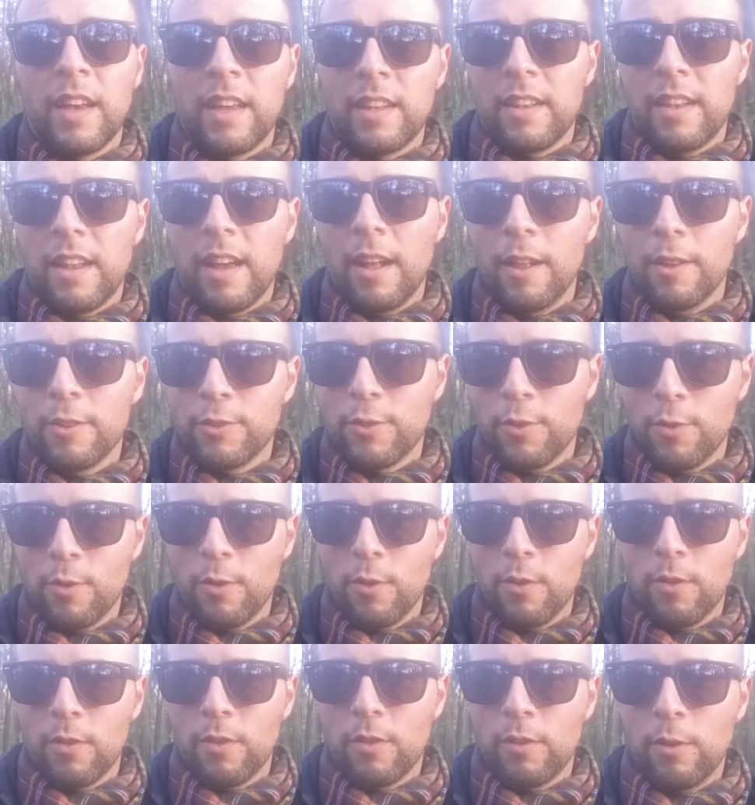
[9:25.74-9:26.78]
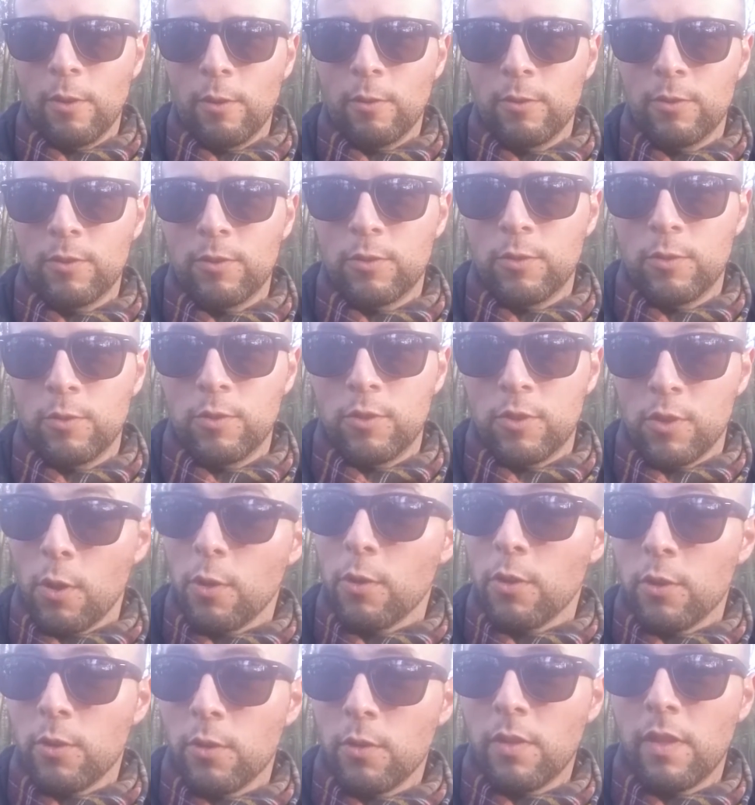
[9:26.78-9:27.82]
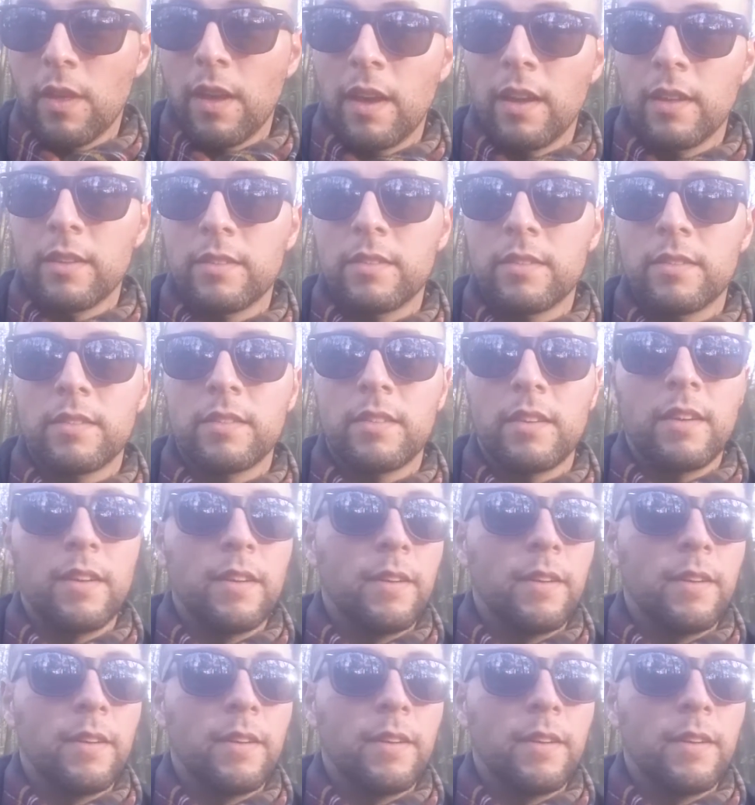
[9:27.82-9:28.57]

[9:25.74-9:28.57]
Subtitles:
That also goes to show you that